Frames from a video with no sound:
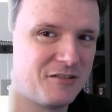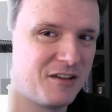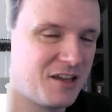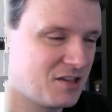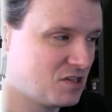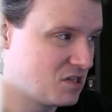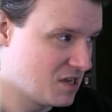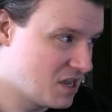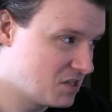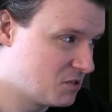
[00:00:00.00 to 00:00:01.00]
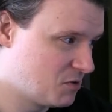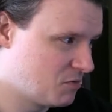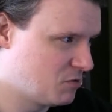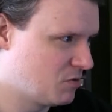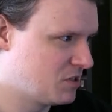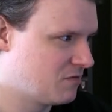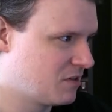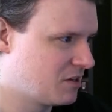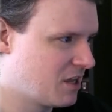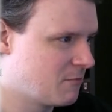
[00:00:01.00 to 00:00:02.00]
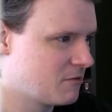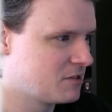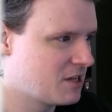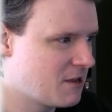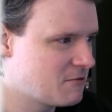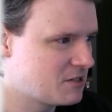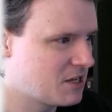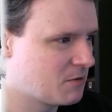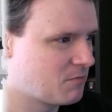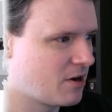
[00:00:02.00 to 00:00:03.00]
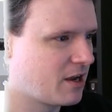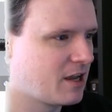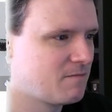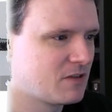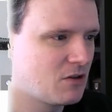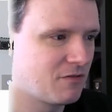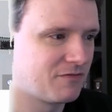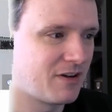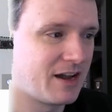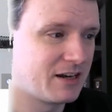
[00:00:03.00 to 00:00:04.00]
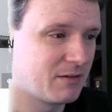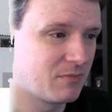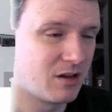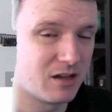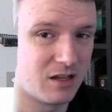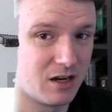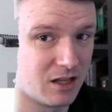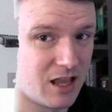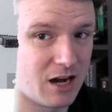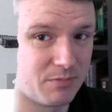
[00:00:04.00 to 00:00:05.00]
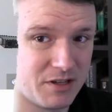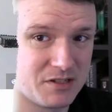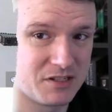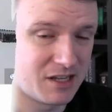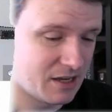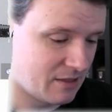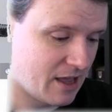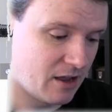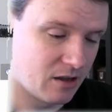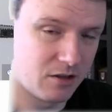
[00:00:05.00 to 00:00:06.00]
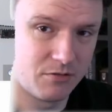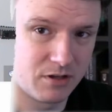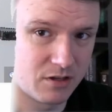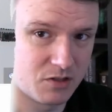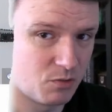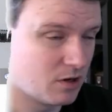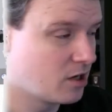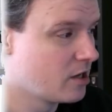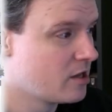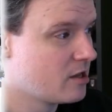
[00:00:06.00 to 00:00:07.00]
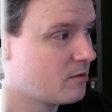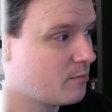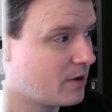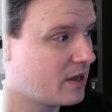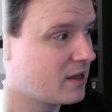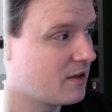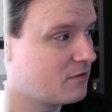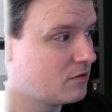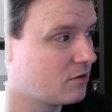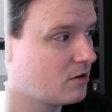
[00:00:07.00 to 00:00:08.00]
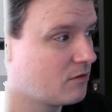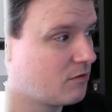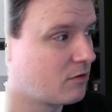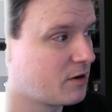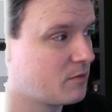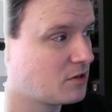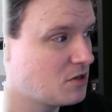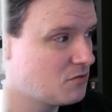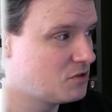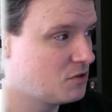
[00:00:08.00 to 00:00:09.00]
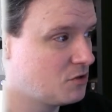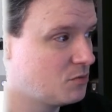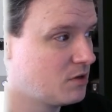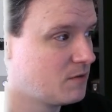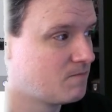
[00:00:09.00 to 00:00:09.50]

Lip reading: his specific name. His name is NickBrick. You can find him in a lot of places like that, including on Twitter. But if you look for him on YouTube,